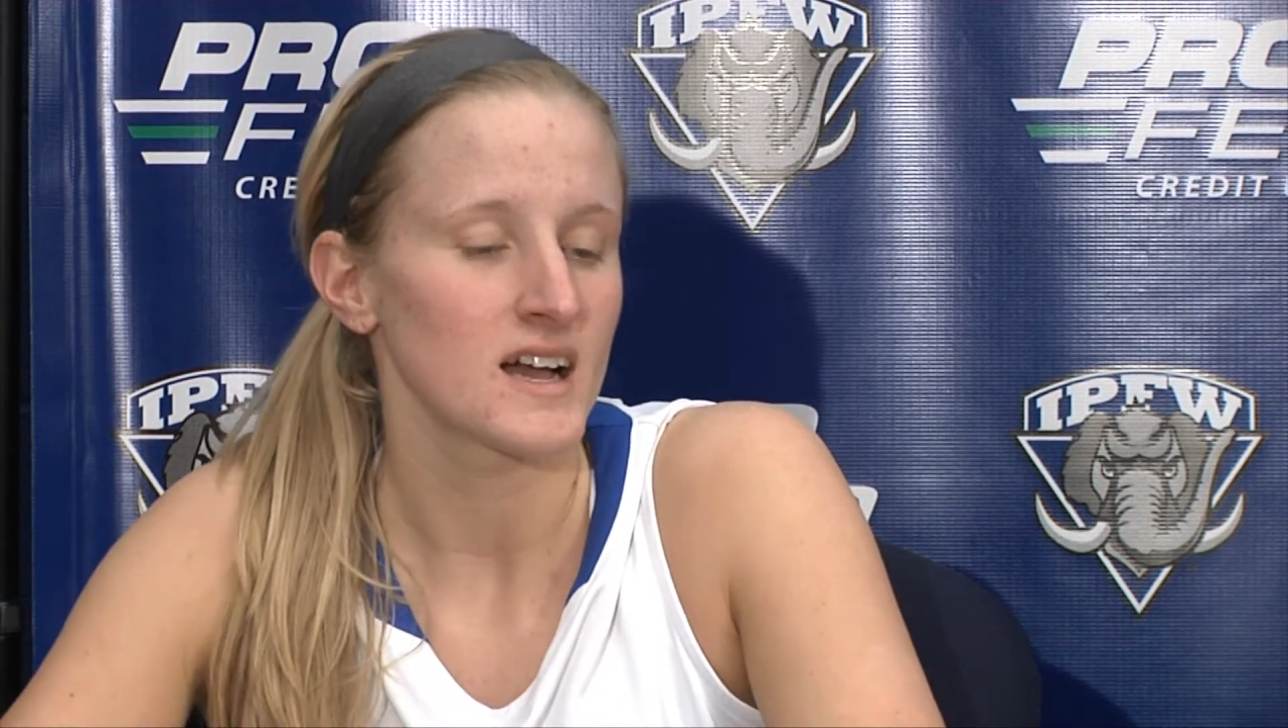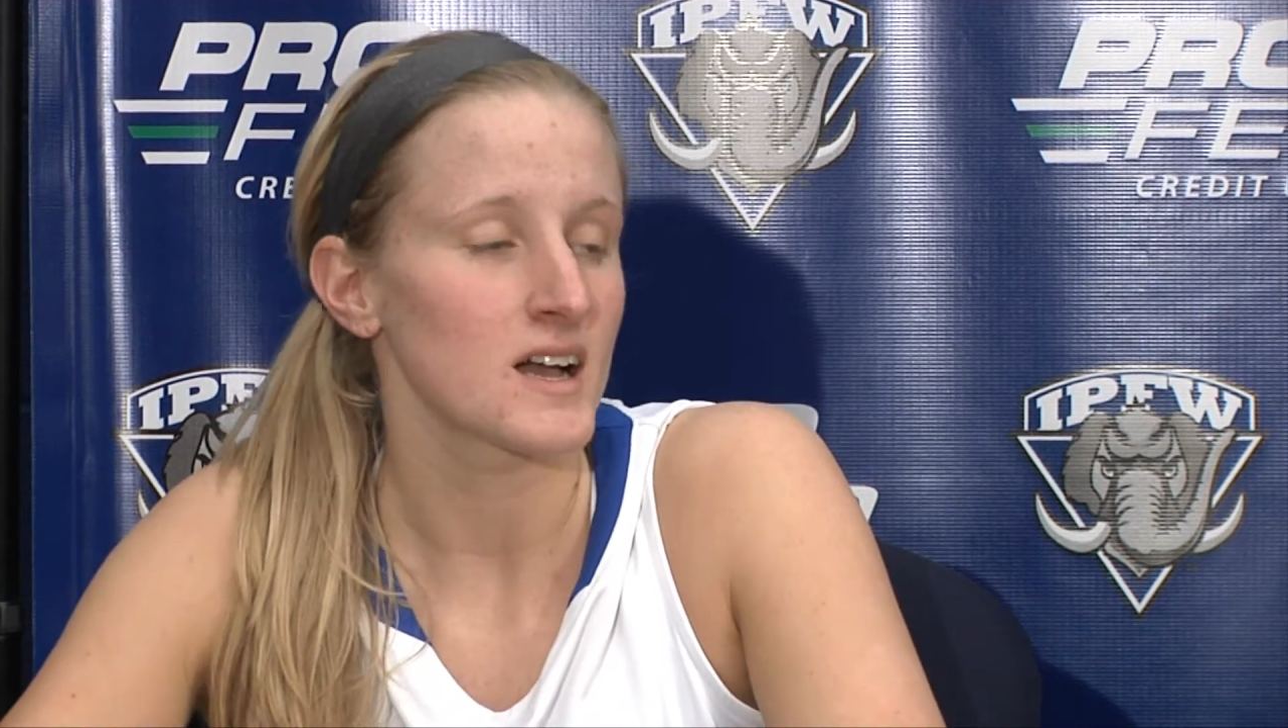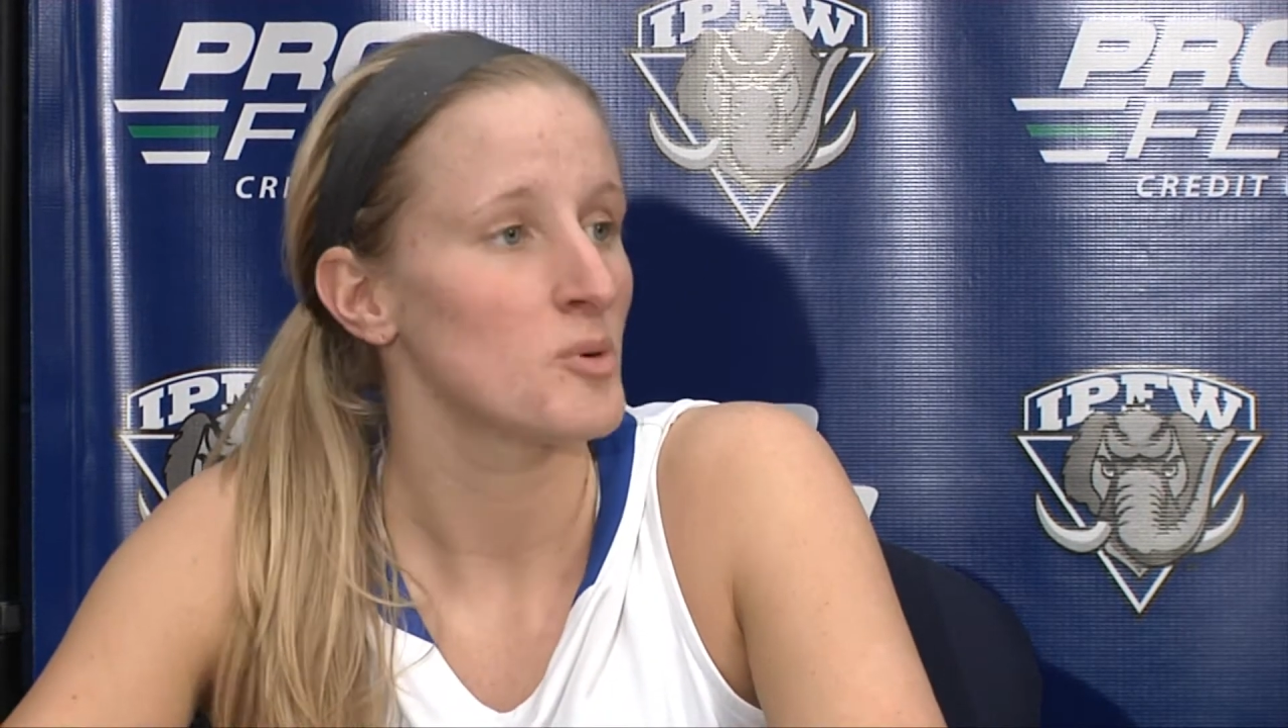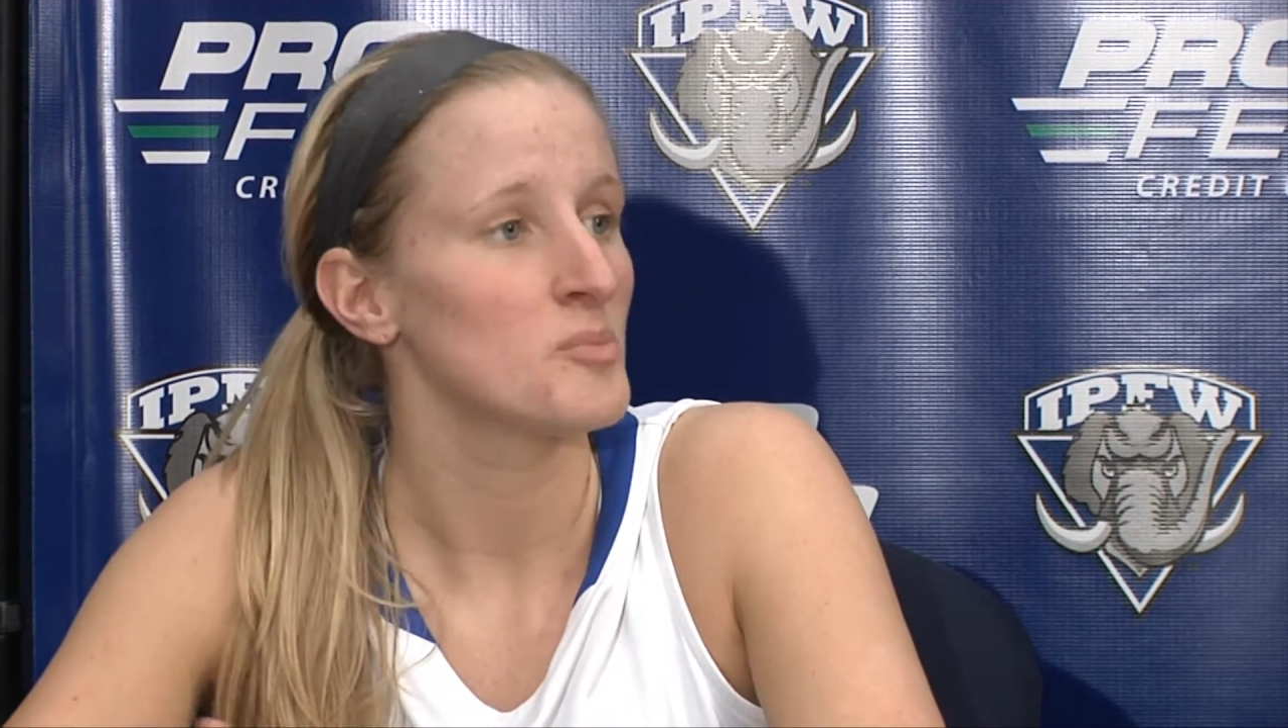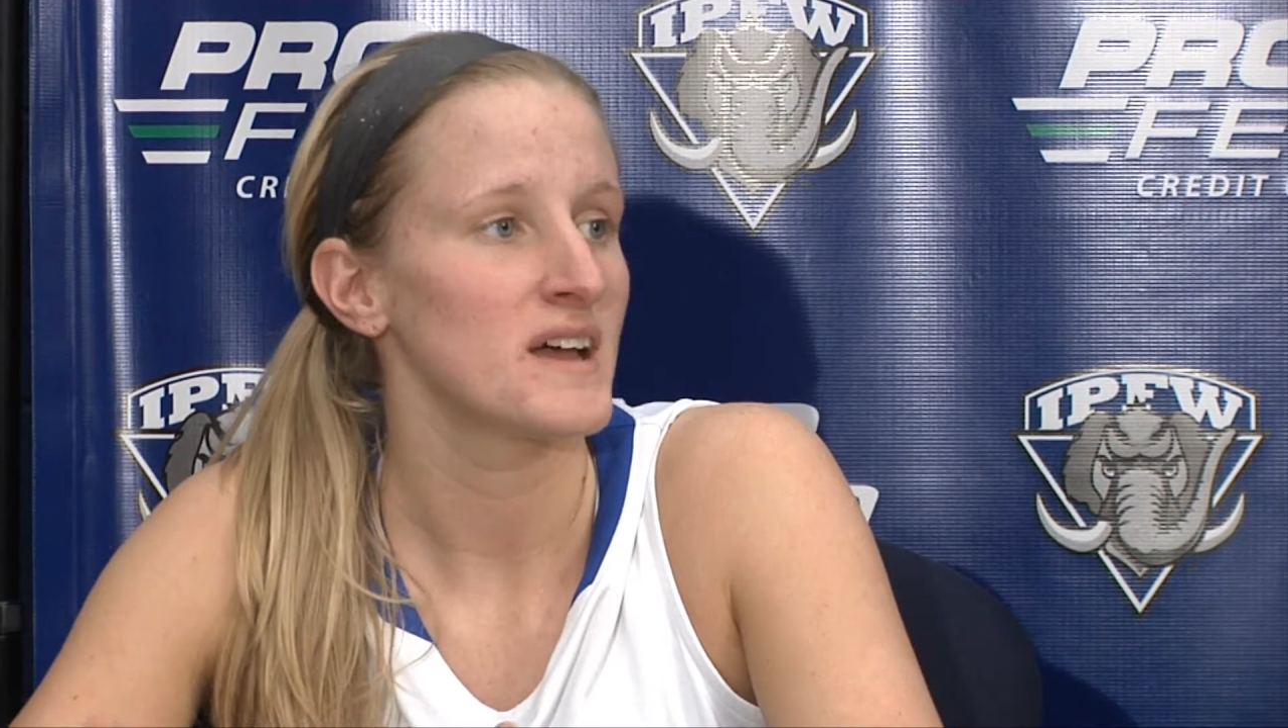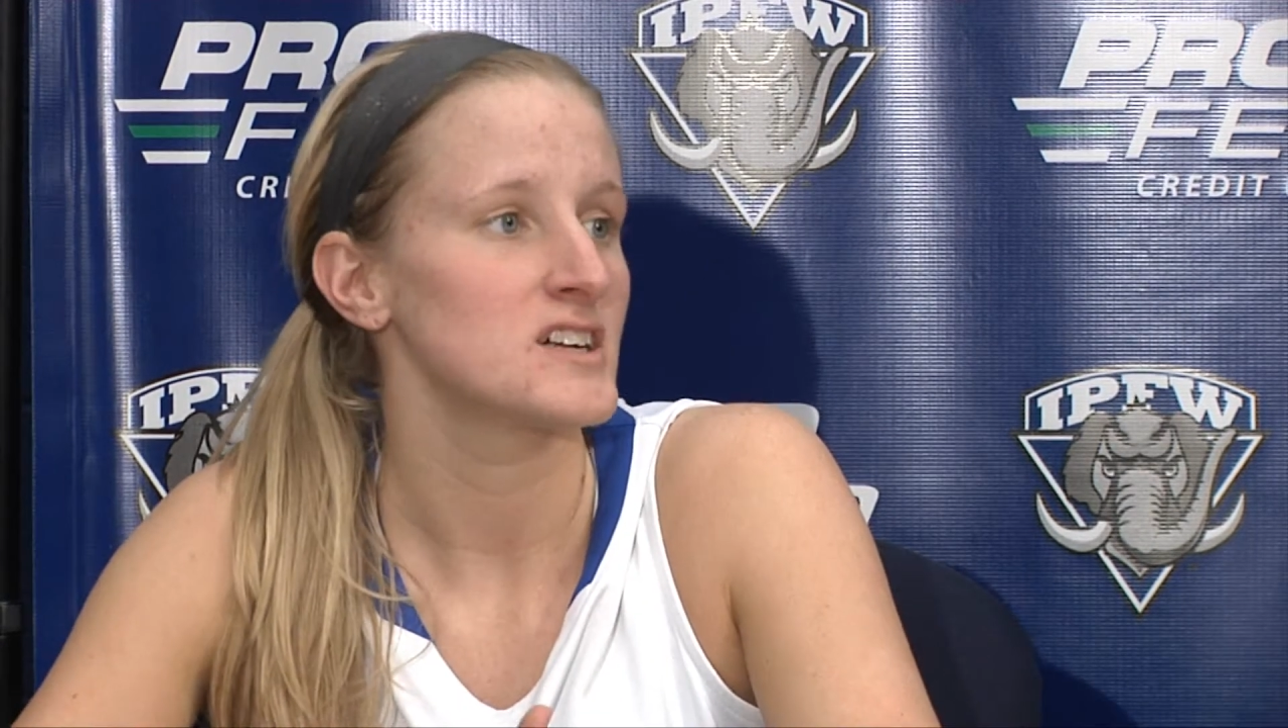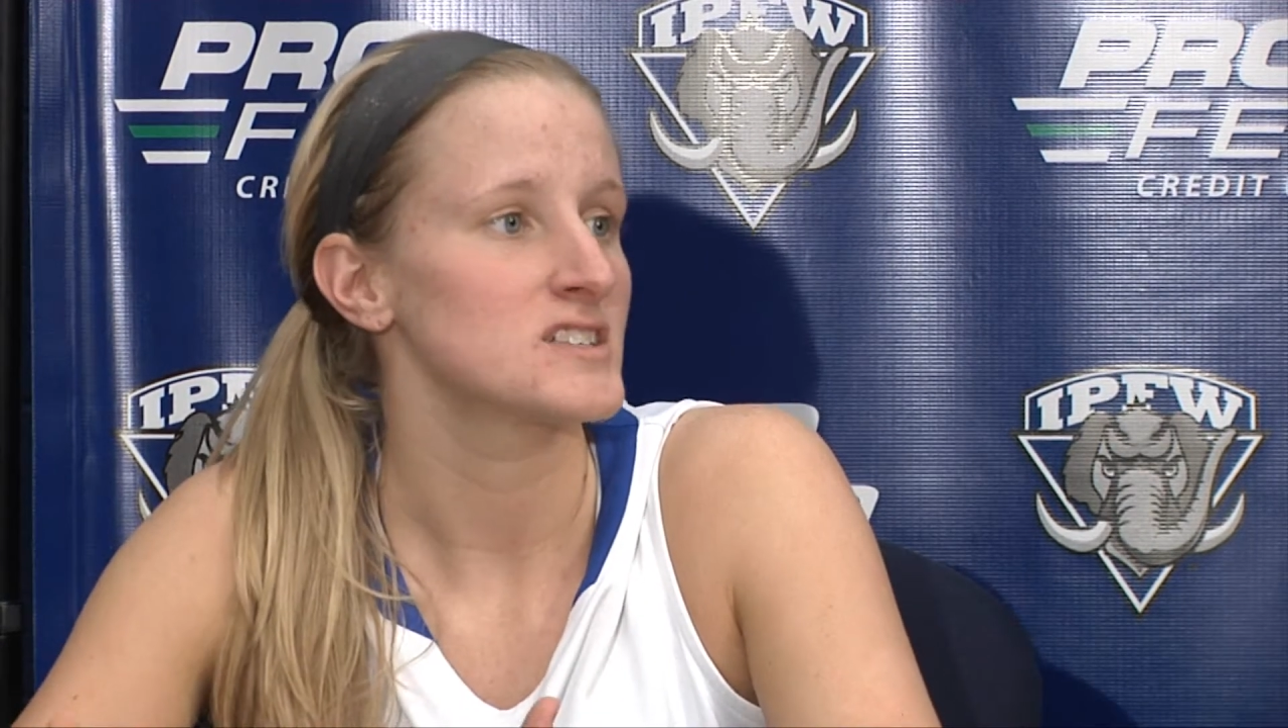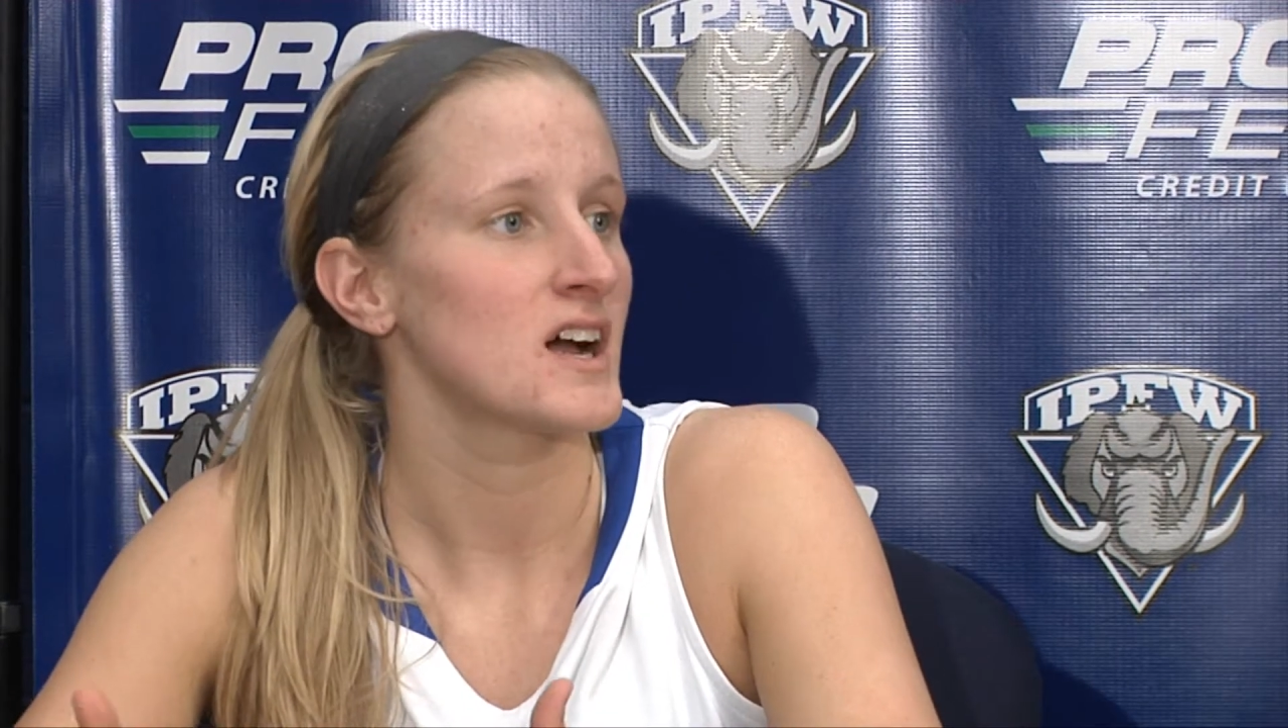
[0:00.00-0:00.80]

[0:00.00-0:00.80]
a couple players